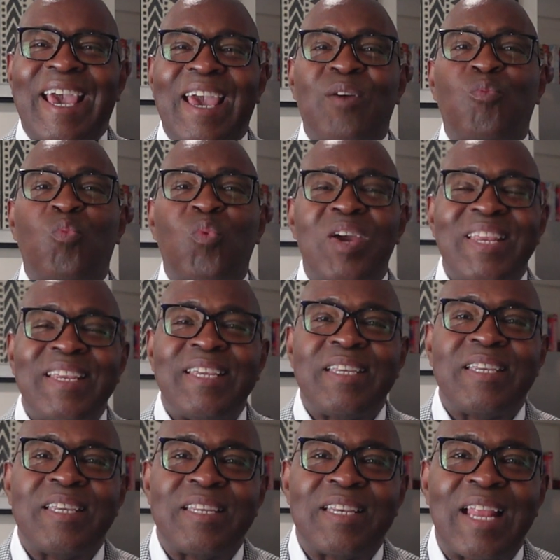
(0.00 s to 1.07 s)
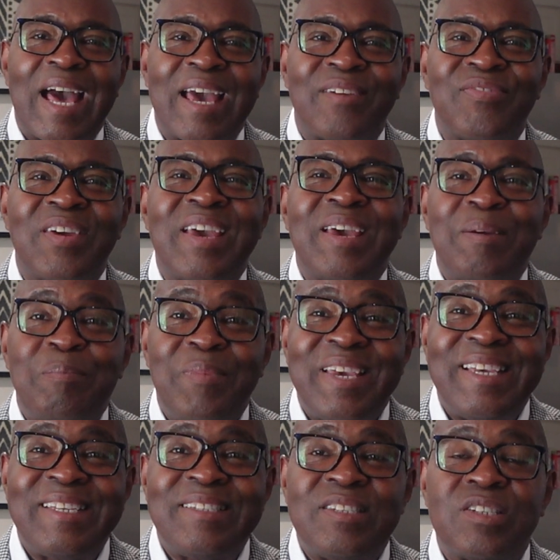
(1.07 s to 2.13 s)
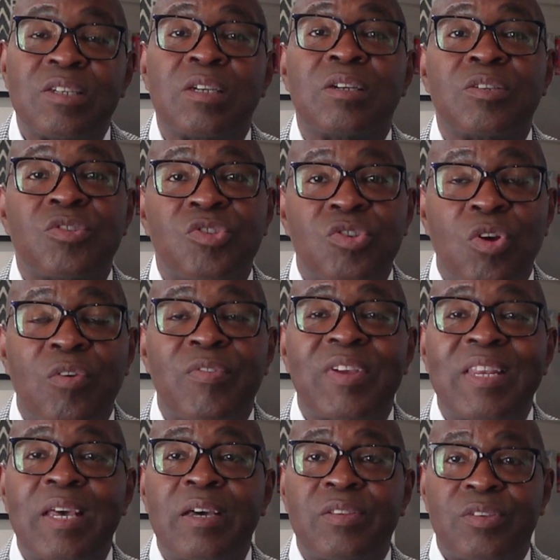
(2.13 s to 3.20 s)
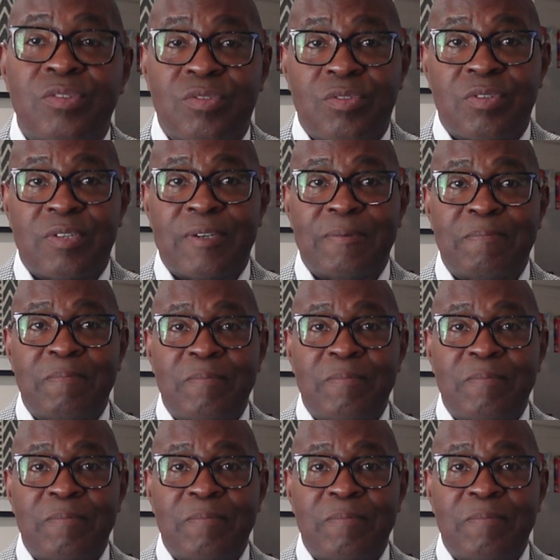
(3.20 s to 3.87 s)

and winning in life means serving others.